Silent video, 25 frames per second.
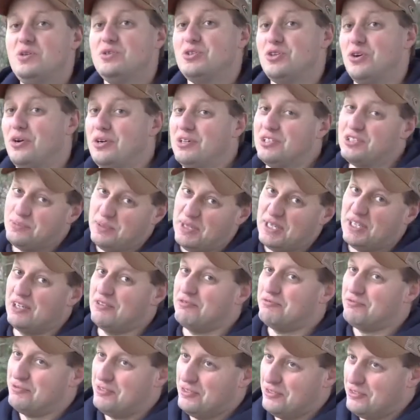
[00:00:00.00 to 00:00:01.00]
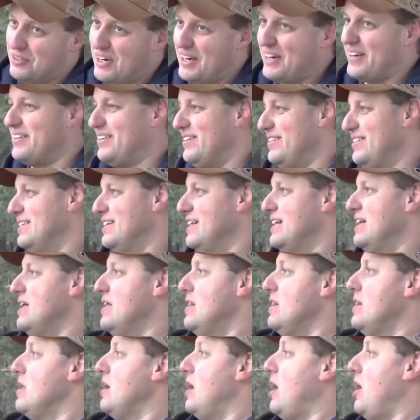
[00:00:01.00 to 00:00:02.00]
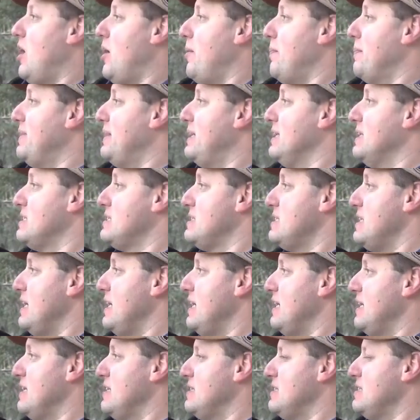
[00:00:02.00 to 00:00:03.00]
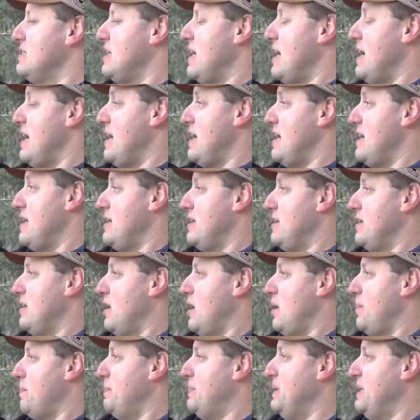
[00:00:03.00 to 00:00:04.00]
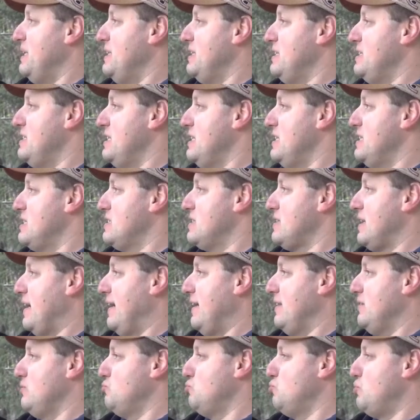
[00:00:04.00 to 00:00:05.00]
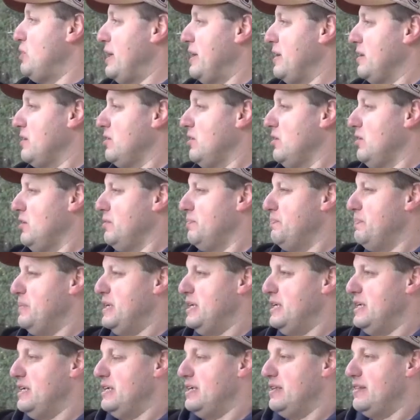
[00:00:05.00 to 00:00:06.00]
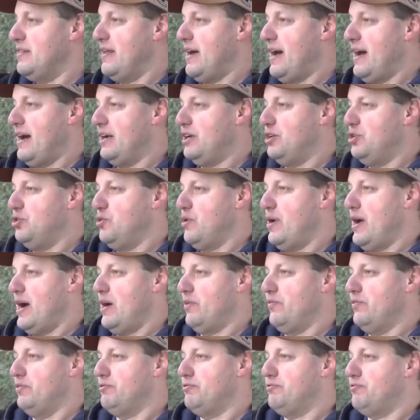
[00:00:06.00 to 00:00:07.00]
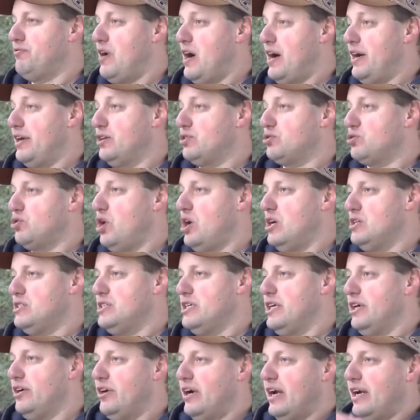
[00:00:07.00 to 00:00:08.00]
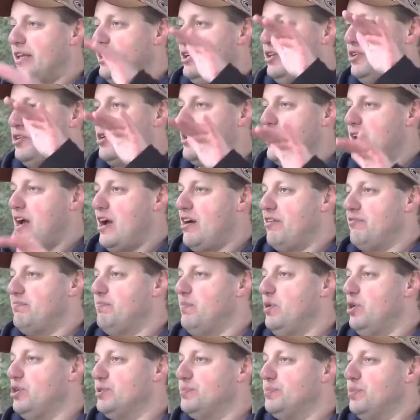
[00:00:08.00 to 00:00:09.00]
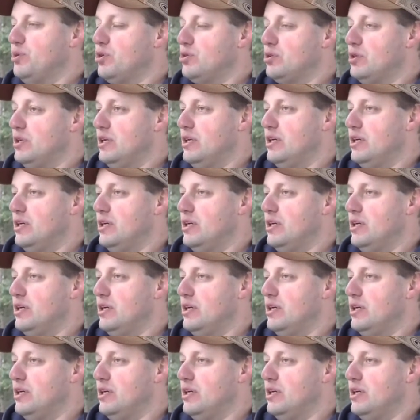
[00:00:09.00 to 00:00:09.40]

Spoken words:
well, speaking of reticle, this is a BDC style reticle, meaning that you have fine crosshair and then you're going to have multiple